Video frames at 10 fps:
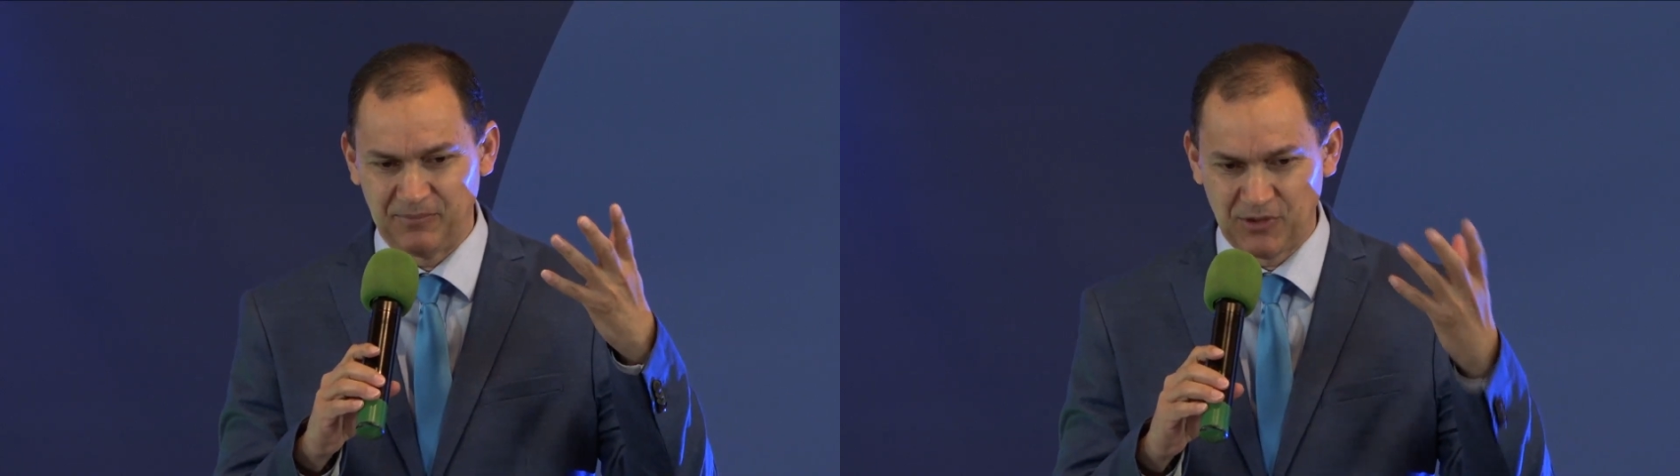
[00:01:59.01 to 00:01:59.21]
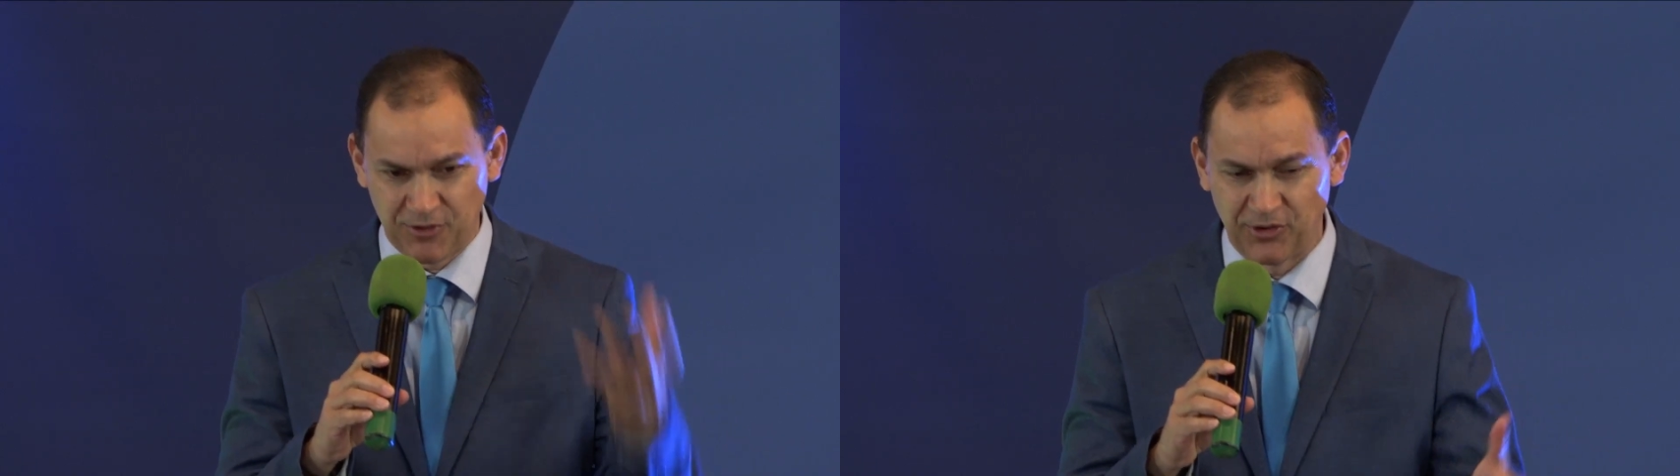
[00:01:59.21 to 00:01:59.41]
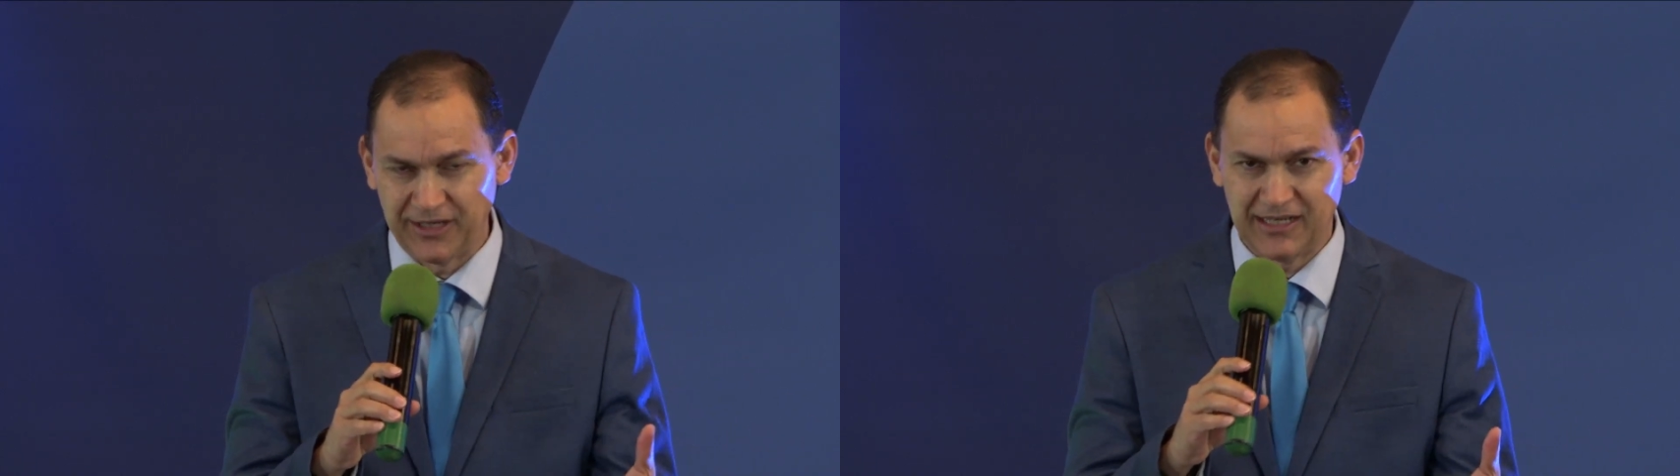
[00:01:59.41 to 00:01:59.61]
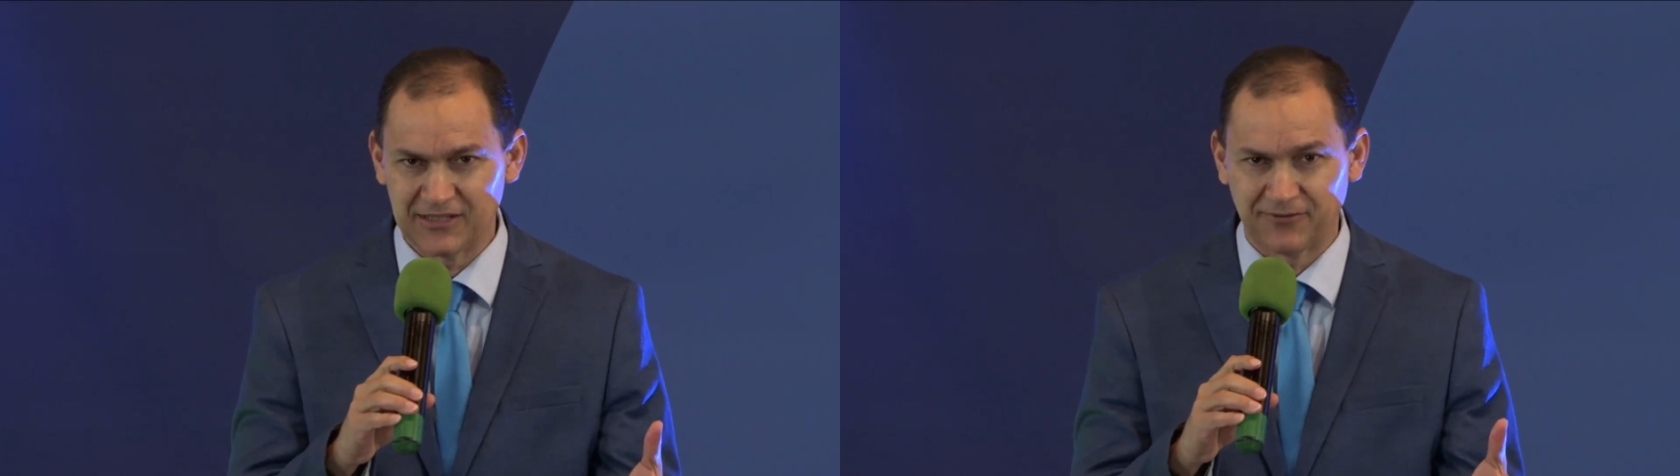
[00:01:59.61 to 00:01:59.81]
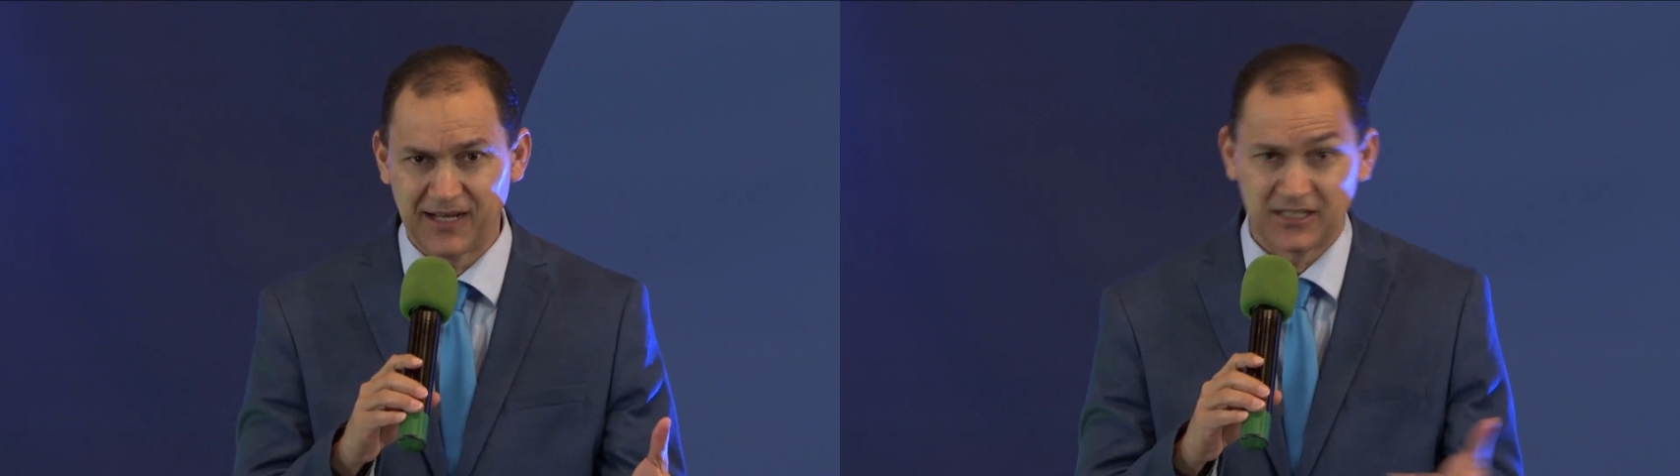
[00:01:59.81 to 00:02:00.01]
thorn in his
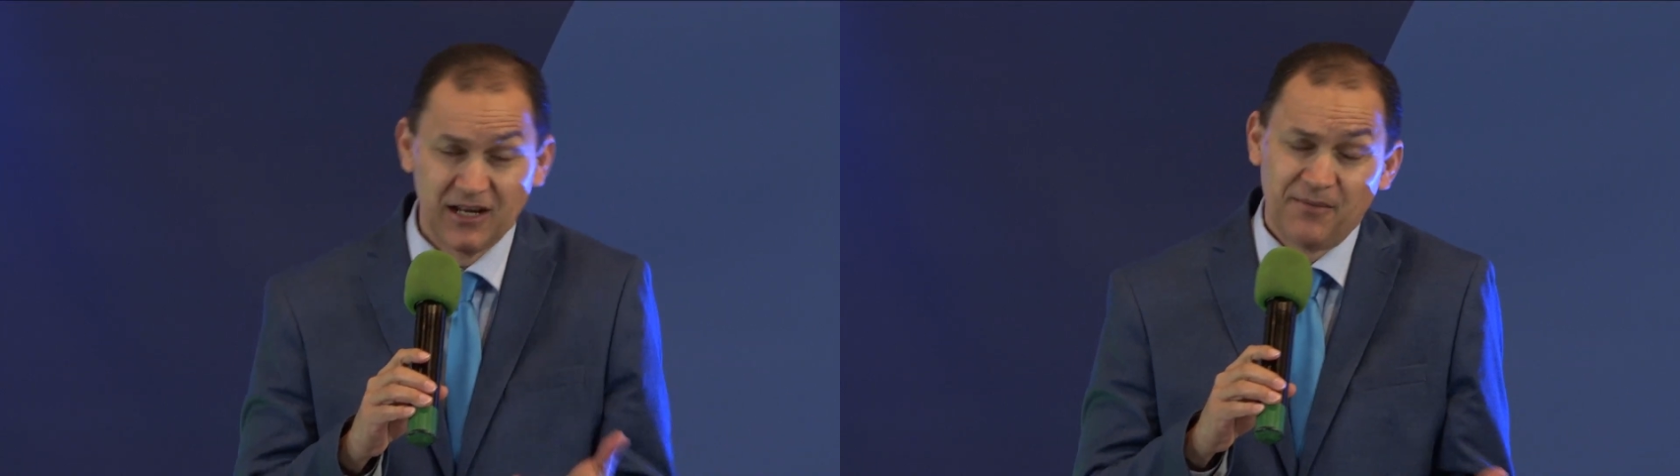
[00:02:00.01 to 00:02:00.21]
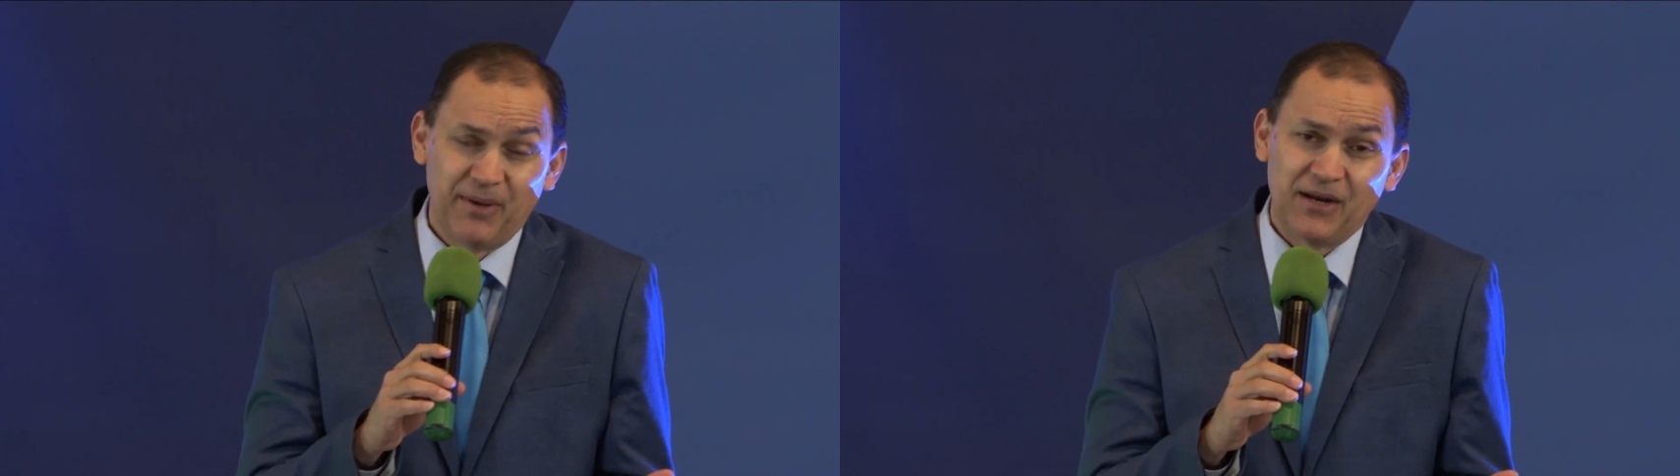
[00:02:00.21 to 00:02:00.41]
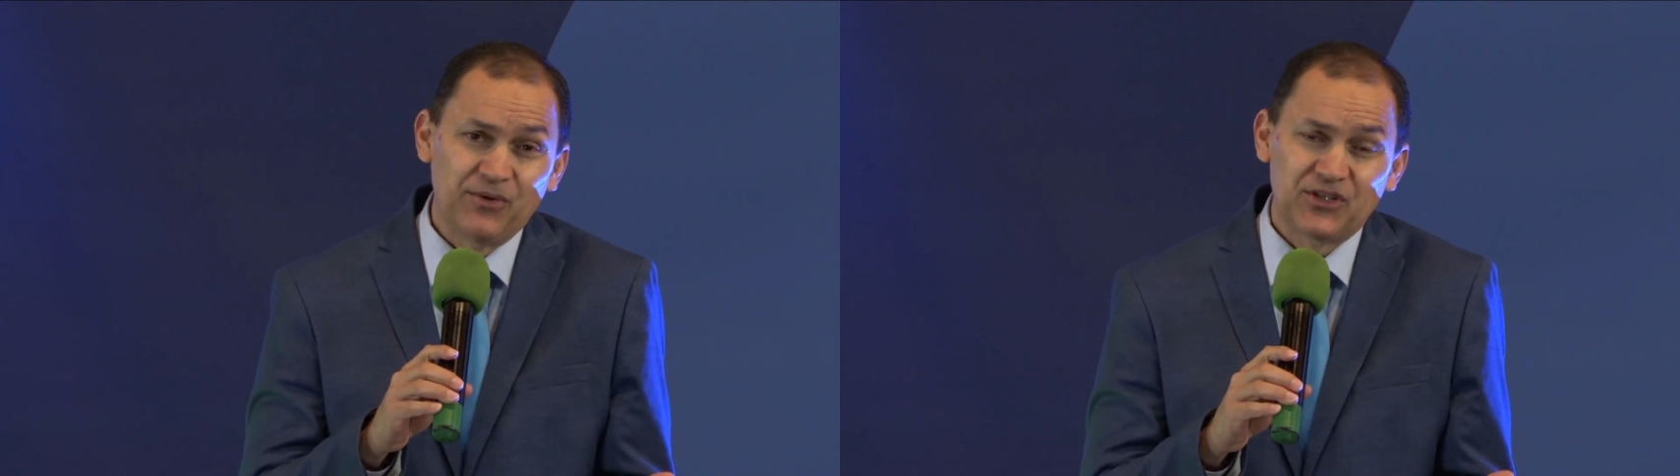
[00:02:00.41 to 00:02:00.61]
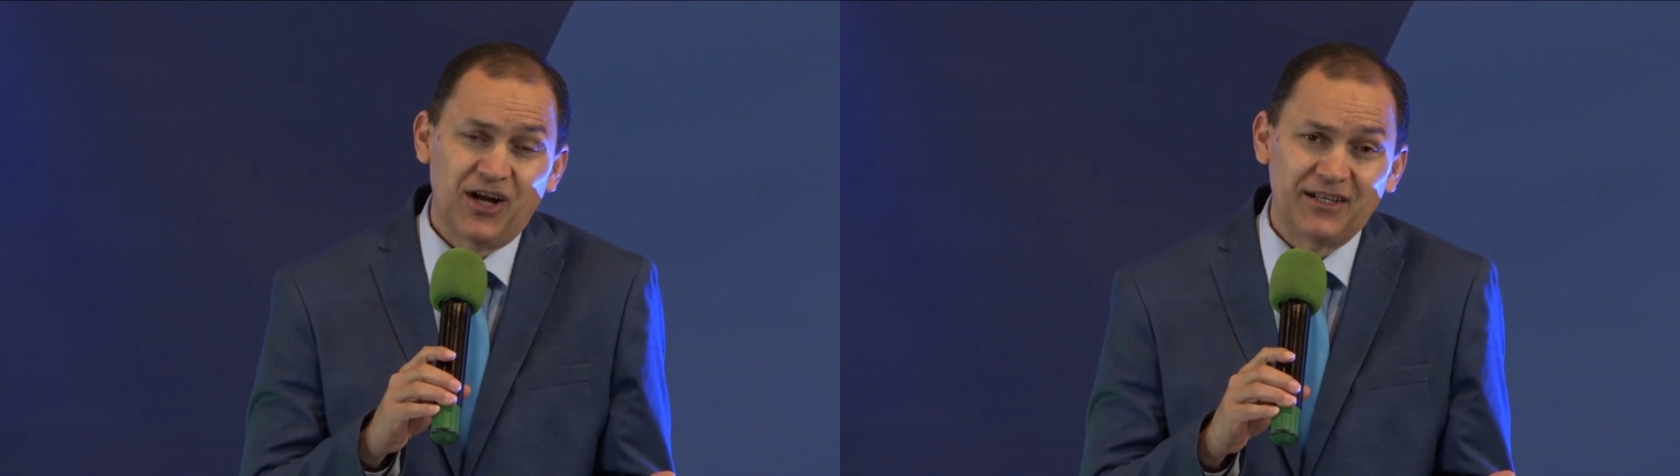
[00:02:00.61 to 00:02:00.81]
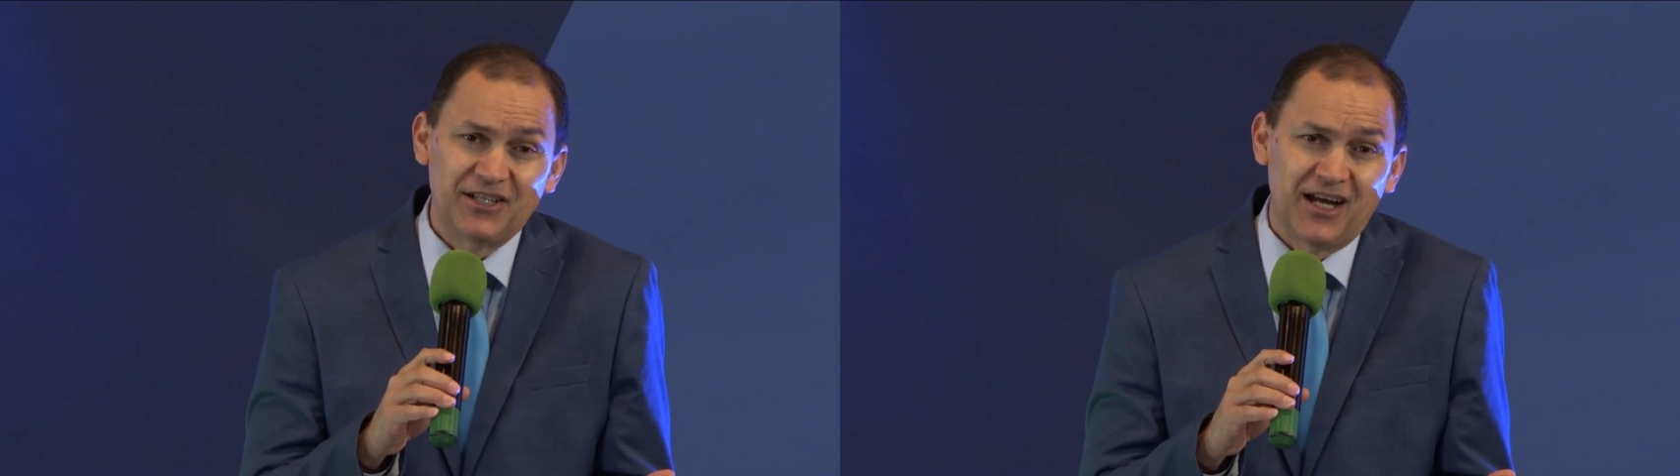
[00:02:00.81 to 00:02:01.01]
flesh, but it was
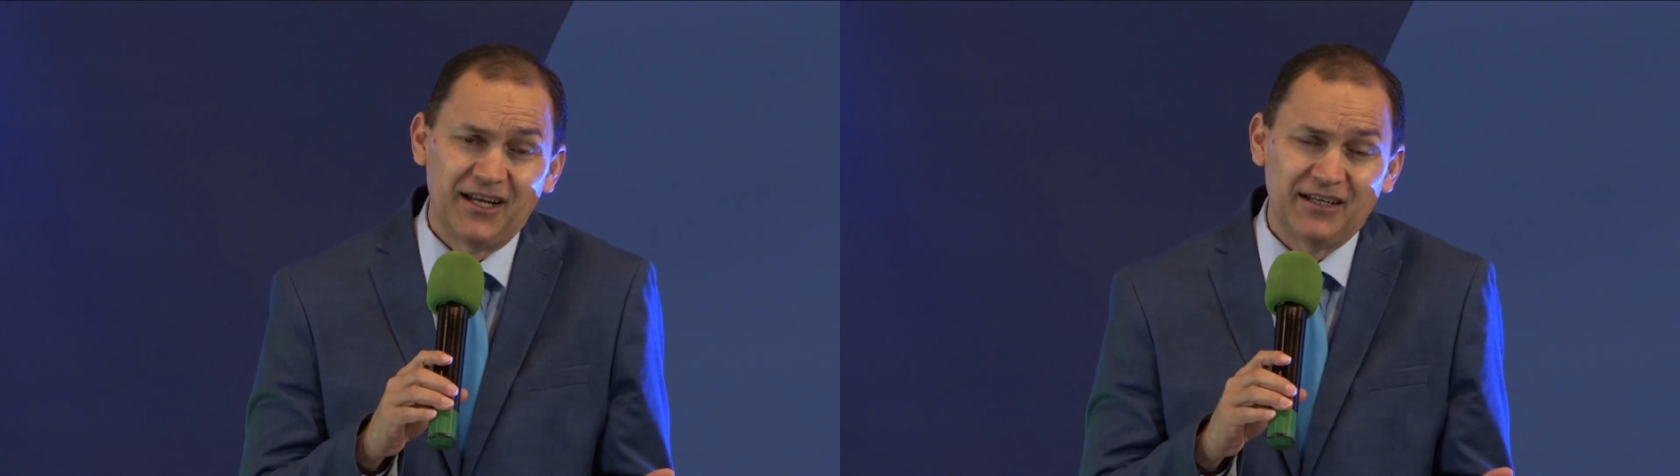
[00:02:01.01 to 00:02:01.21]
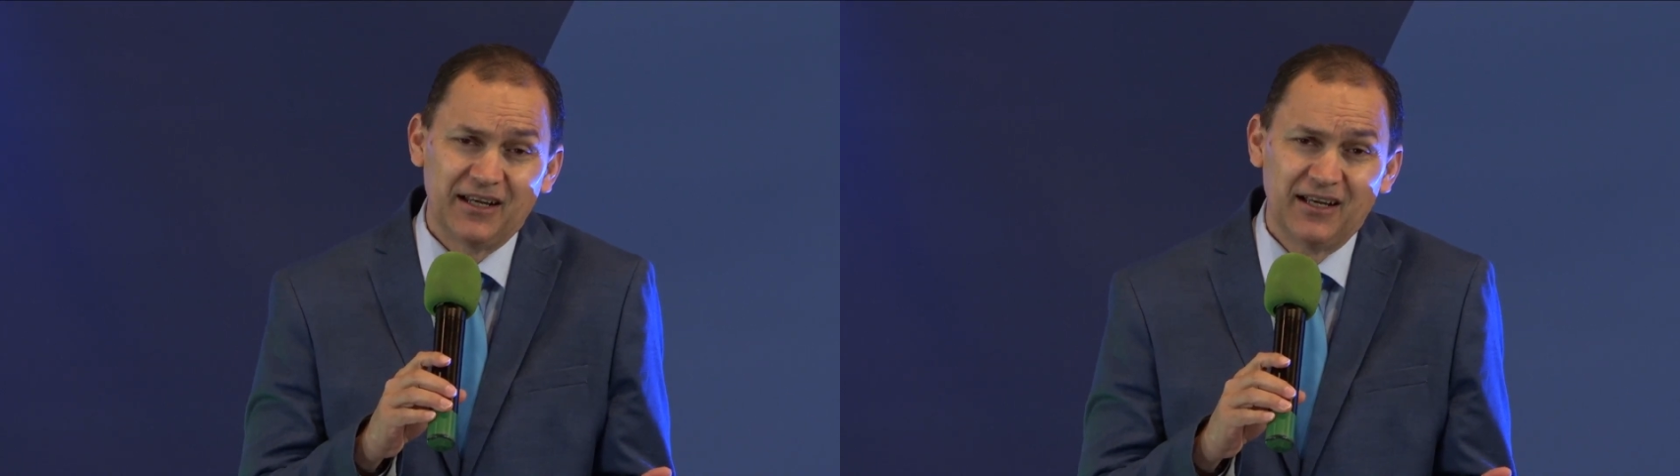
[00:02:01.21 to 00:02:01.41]
not done.